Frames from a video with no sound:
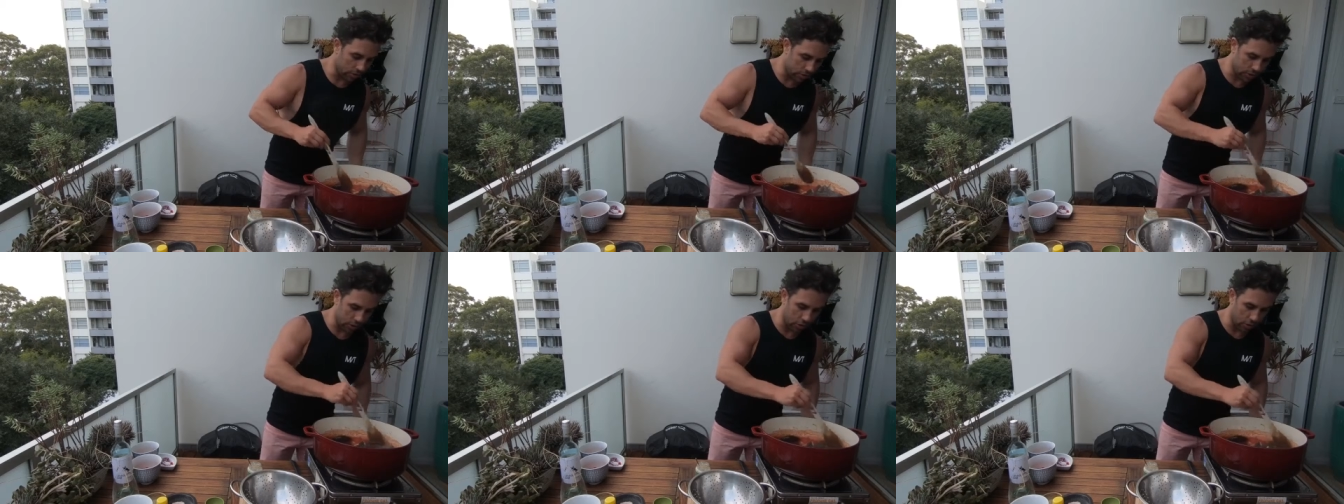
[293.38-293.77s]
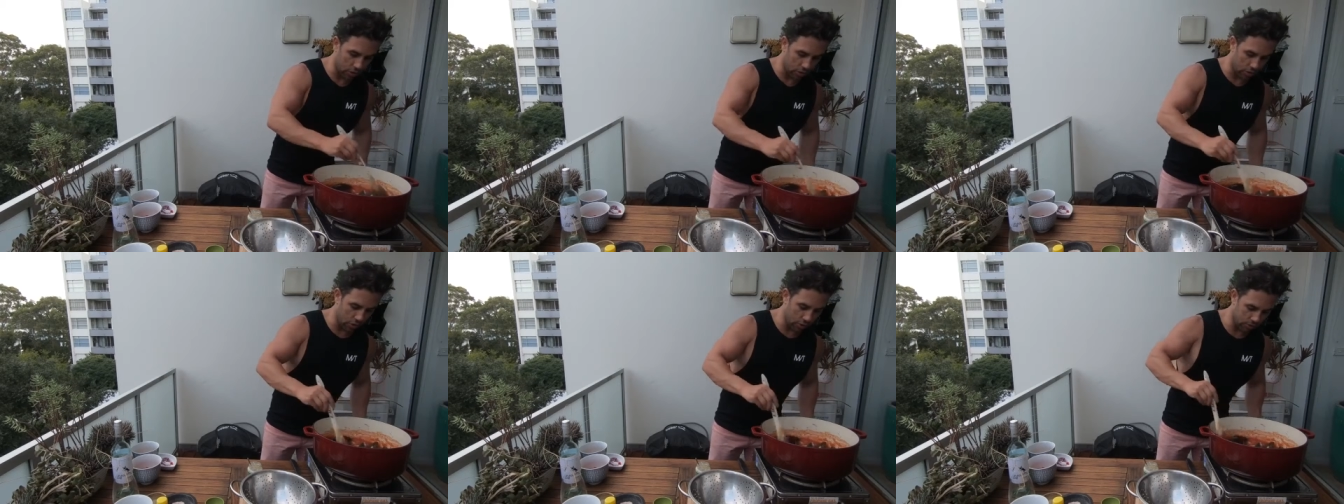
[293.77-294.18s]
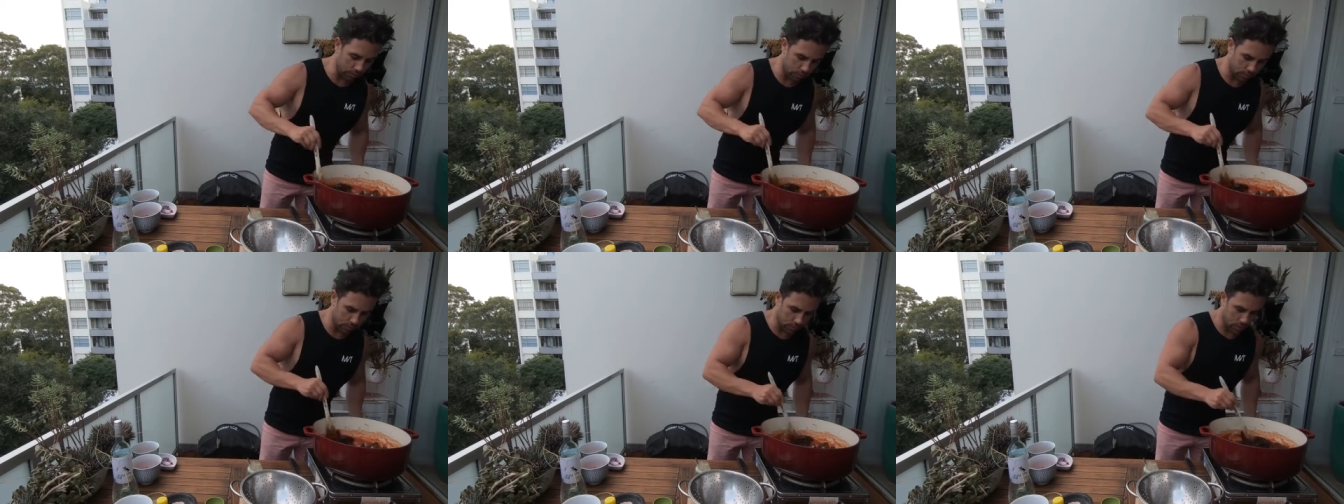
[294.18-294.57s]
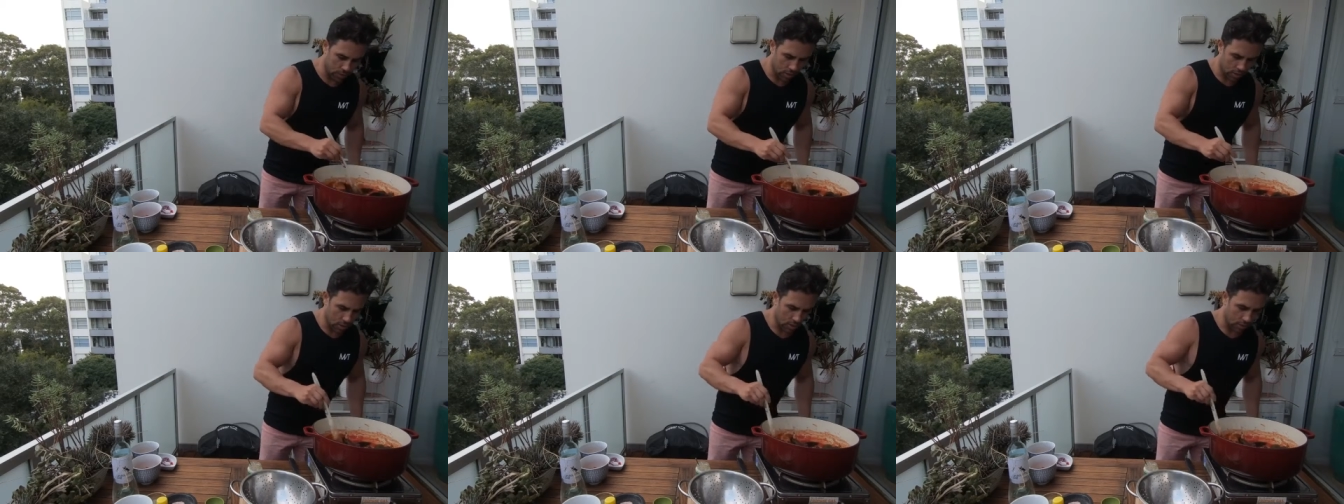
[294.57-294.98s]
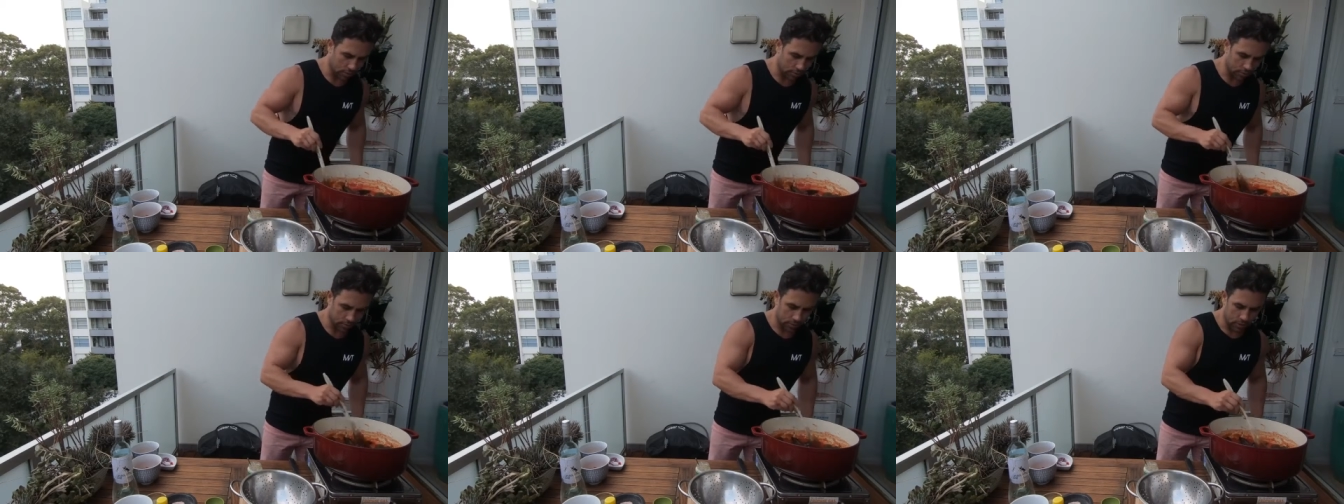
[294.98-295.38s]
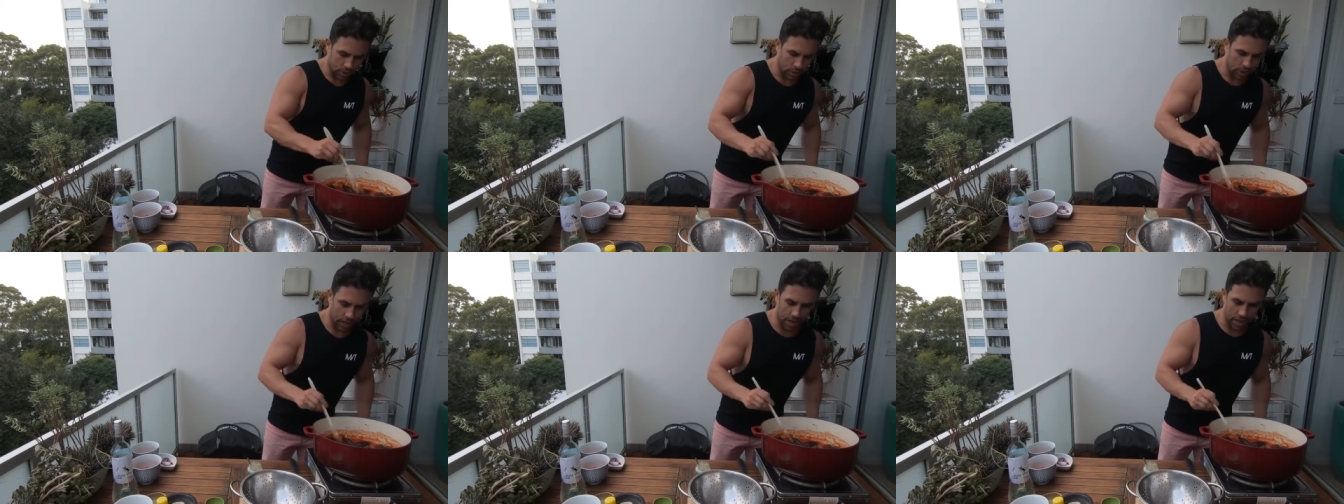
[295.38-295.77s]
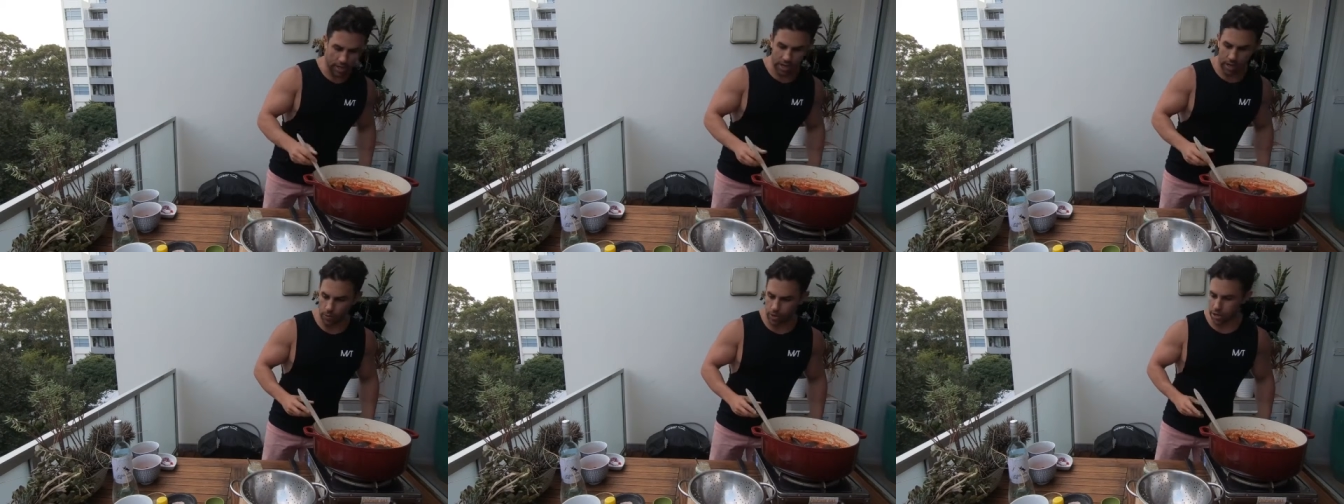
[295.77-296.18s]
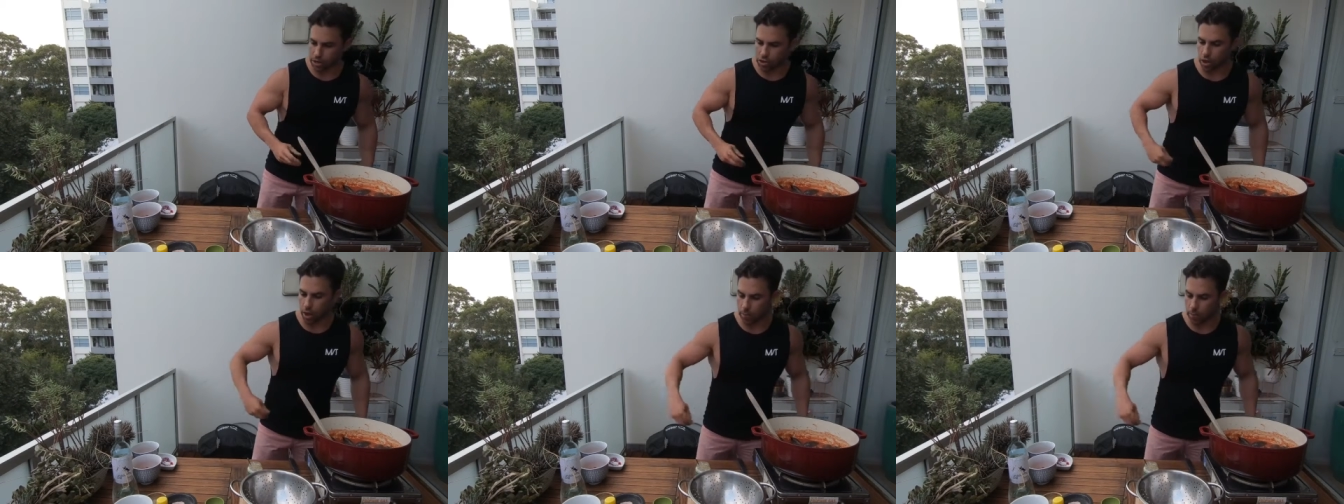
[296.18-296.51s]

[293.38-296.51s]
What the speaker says: looks so good. Okay, now we're going to